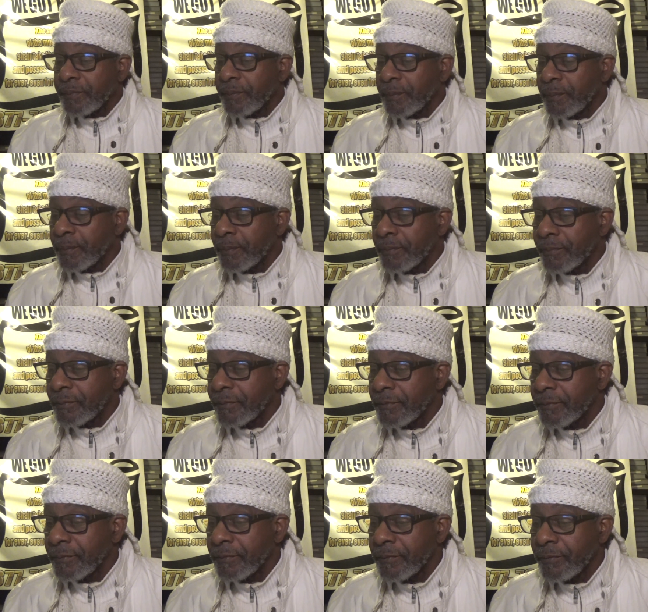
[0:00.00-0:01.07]

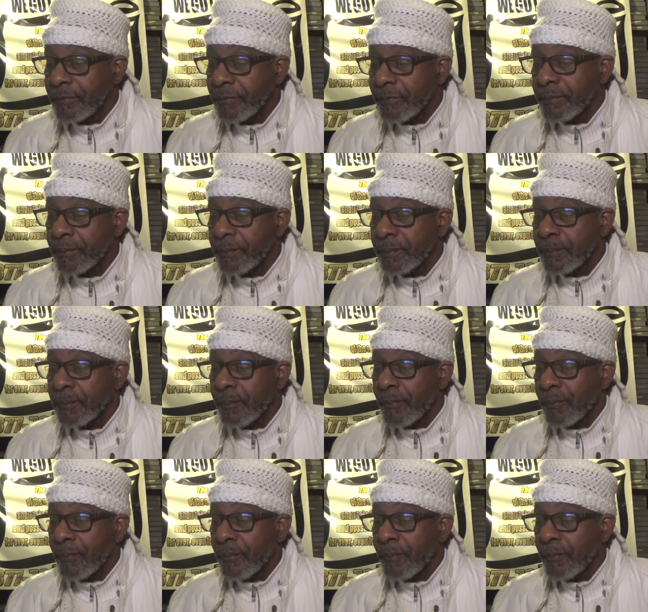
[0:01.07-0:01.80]
(no one is talking)